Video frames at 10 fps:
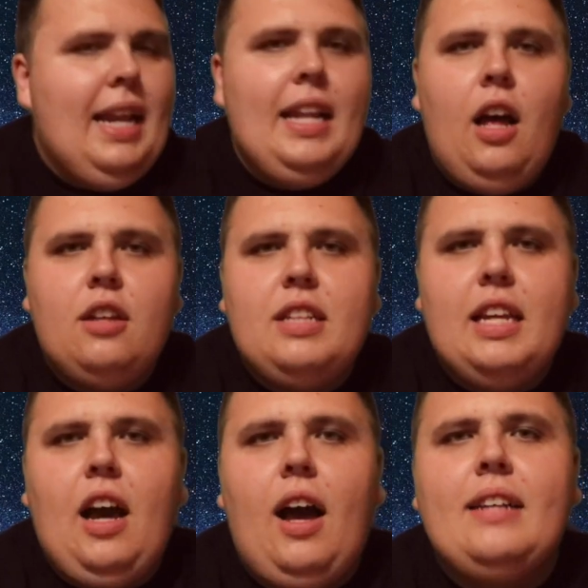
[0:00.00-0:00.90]
then lastly,
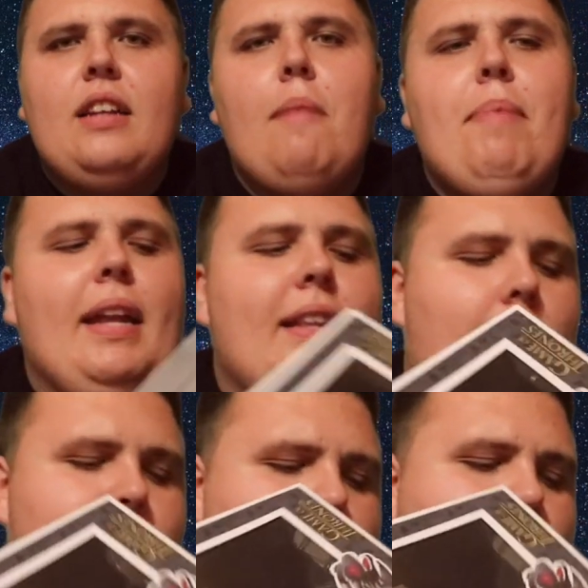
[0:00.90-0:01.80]
guys, I picked
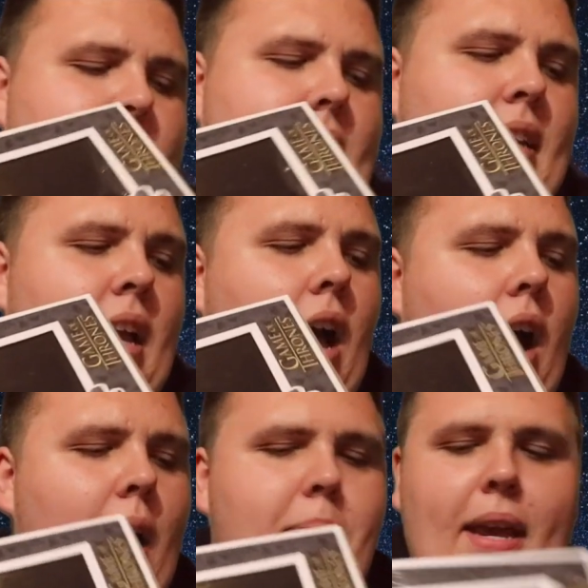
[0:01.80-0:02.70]
up this.
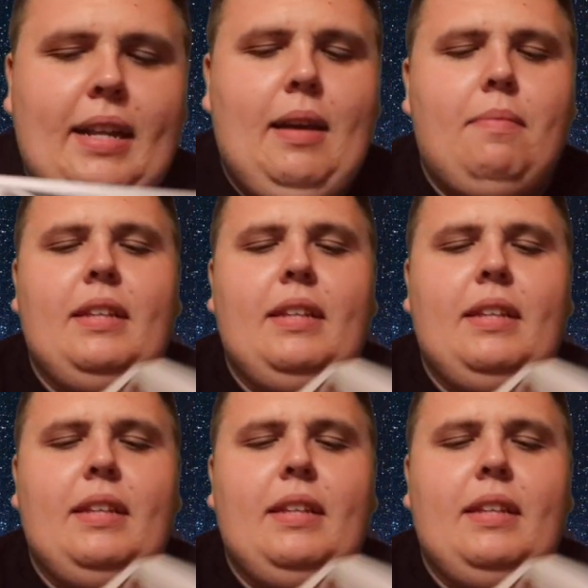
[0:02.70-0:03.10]
I picked up